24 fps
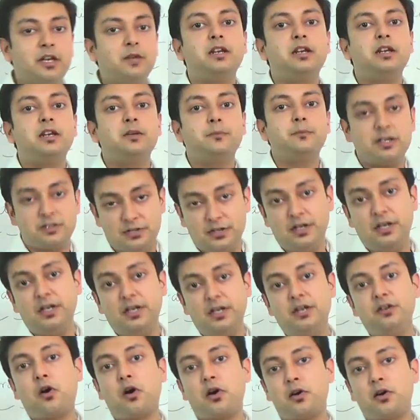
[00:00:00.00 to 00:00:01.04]
in my
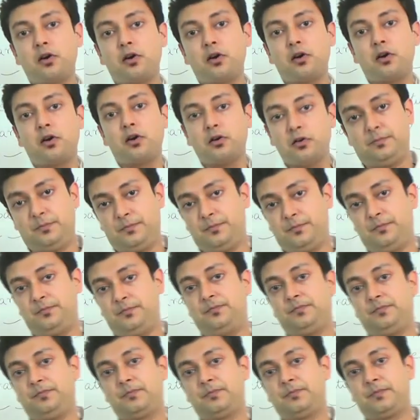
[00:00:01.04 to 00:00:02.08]
city or not?
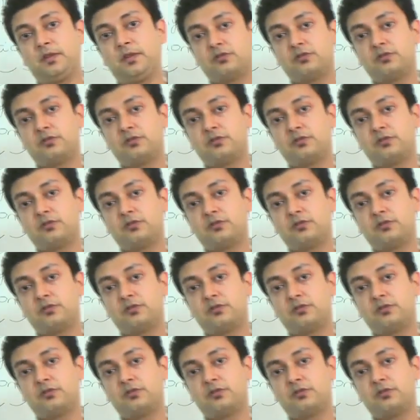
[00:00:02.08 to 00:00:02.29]
So